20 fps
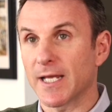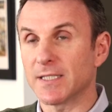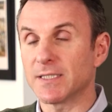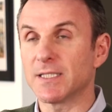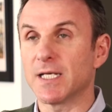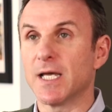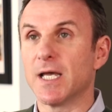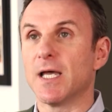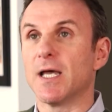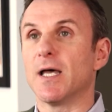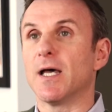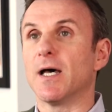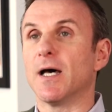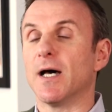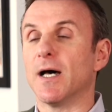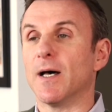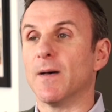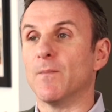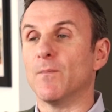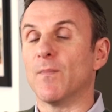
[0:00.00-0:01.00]
at
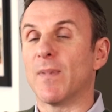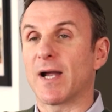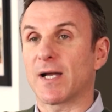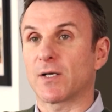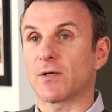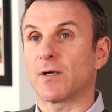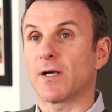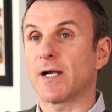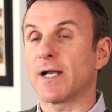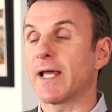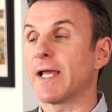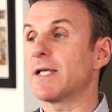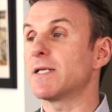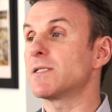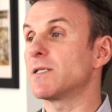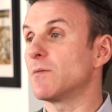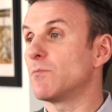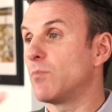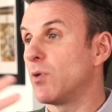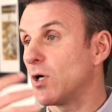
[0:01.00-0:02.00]
um,
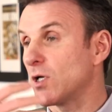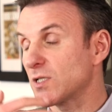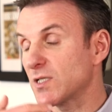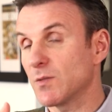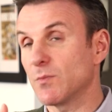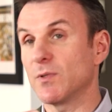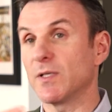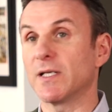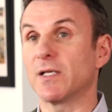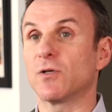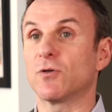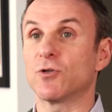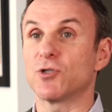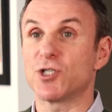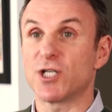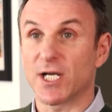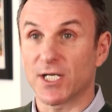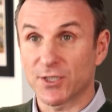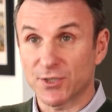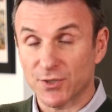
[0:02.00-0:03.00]
microRNAs and possibly in
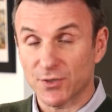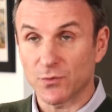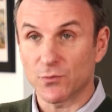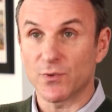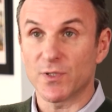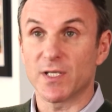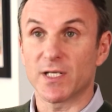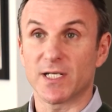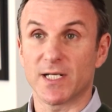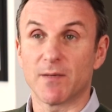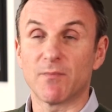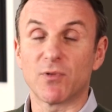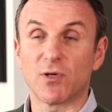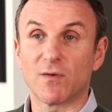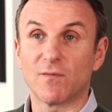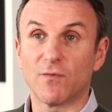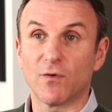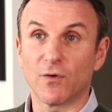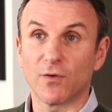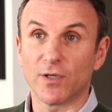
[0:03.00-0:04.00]
conjunction with a number
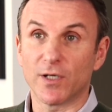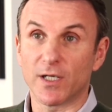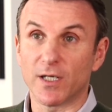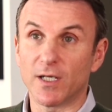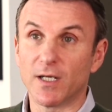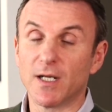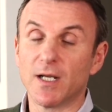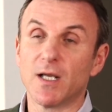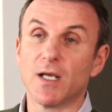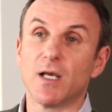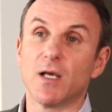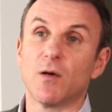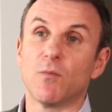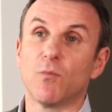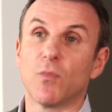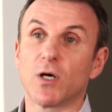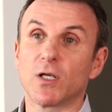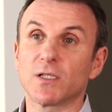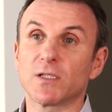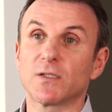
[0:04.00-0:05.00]
of other
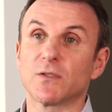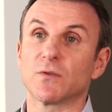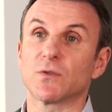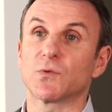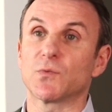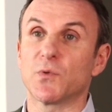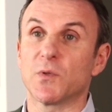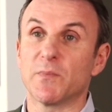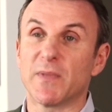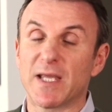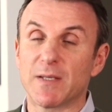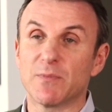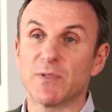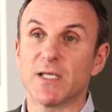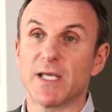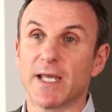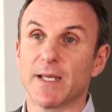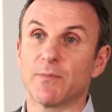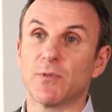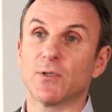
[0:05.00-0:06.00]
molecules, we may
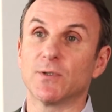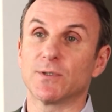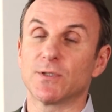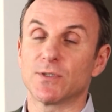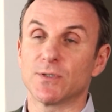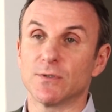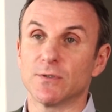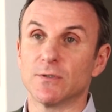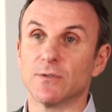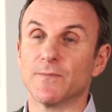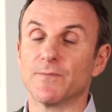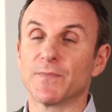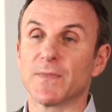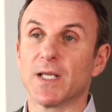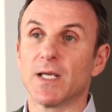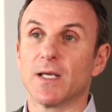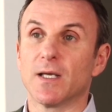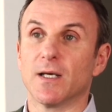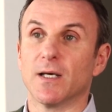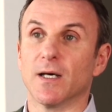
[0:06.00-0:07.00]
be able to
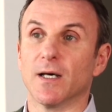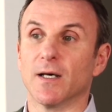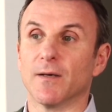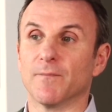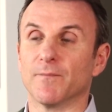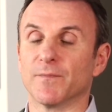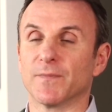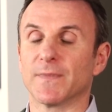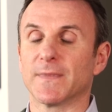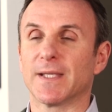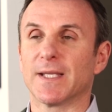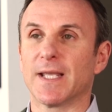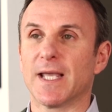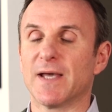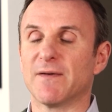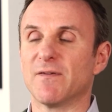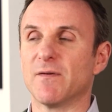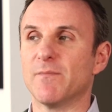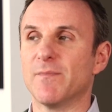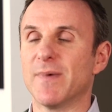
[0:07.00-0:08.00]
um,
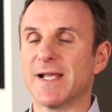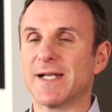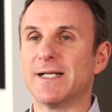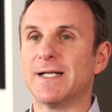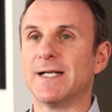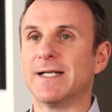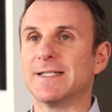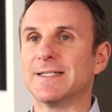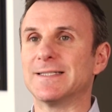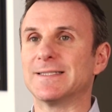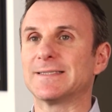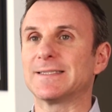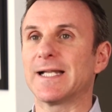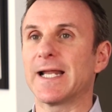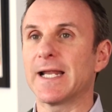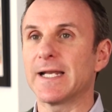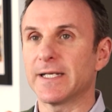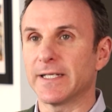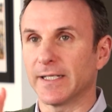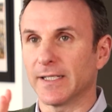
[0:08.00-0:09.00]
have a better
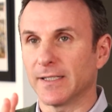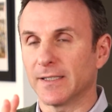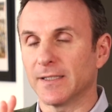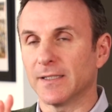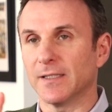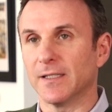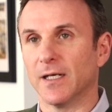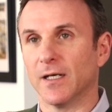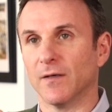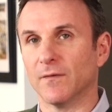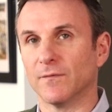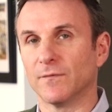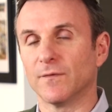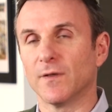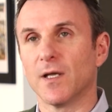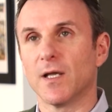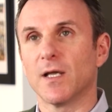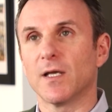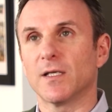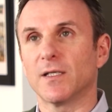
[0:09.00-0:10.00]
understanding of,
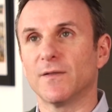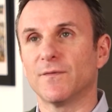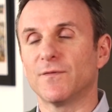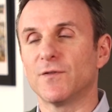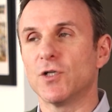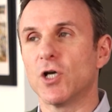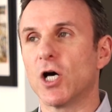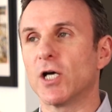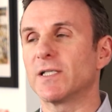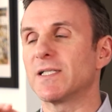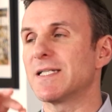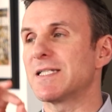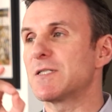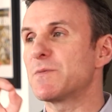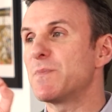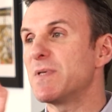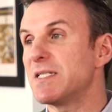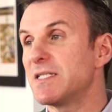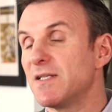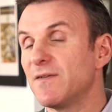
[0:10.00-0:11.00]
if not
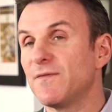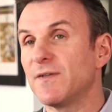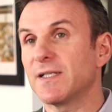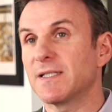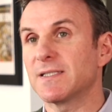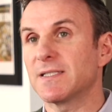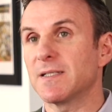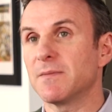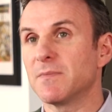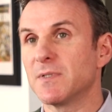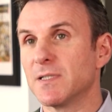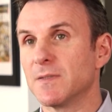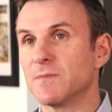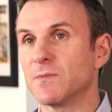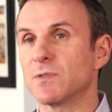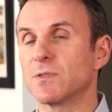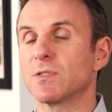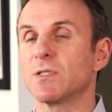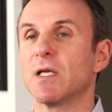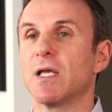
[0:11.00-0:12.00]
specific
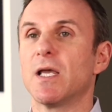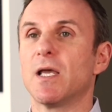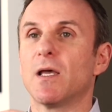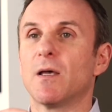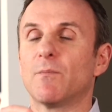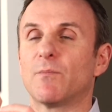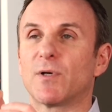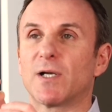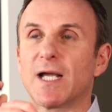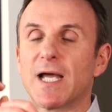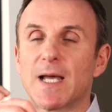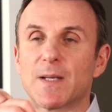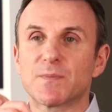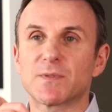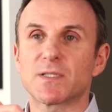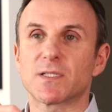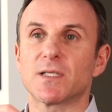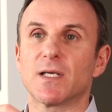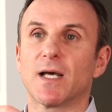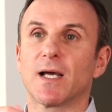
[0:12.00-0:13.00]
symptoms,
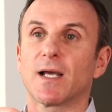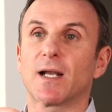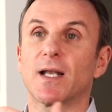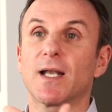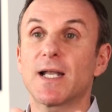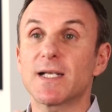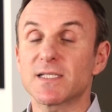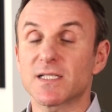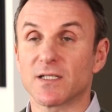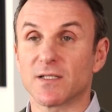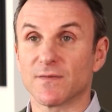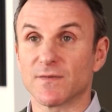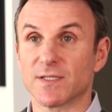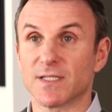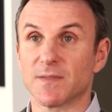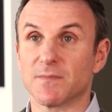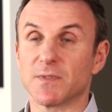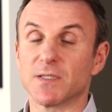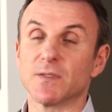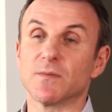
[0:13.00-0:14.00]
perhaps a cluster of
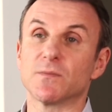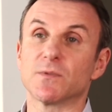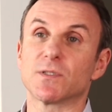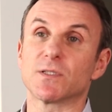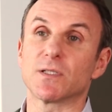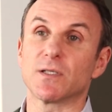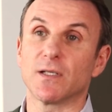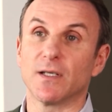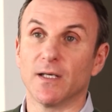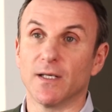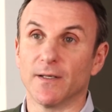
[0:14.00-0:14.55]
symptoms um,